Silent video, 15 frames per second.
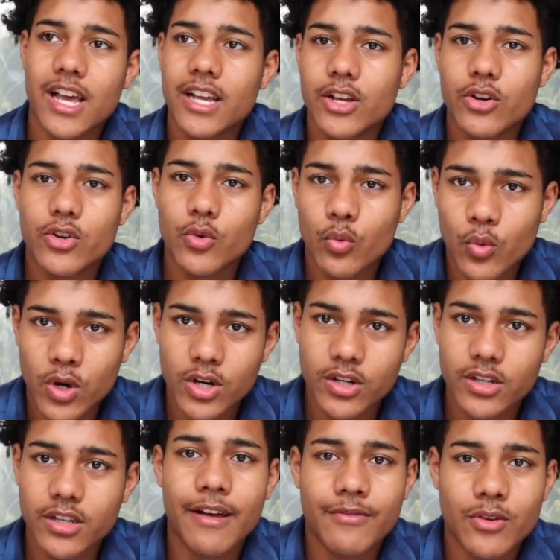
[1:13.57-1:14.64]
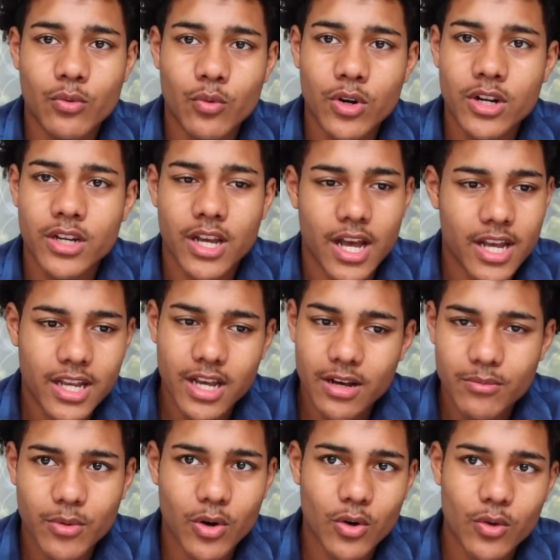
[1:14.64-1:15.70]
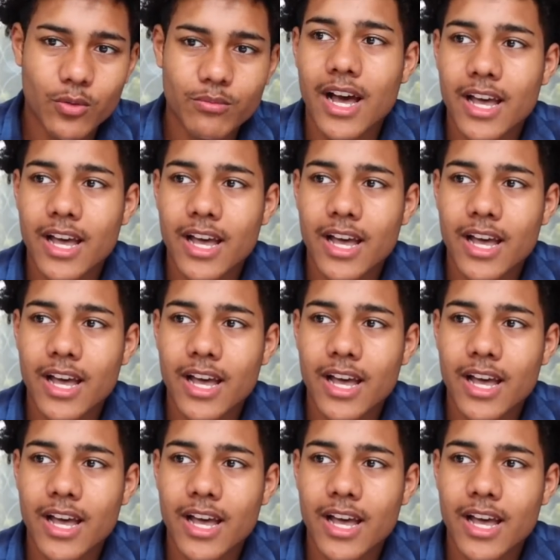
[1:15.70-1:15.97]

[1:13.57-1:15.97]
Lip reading: I go to work, after work, I come home,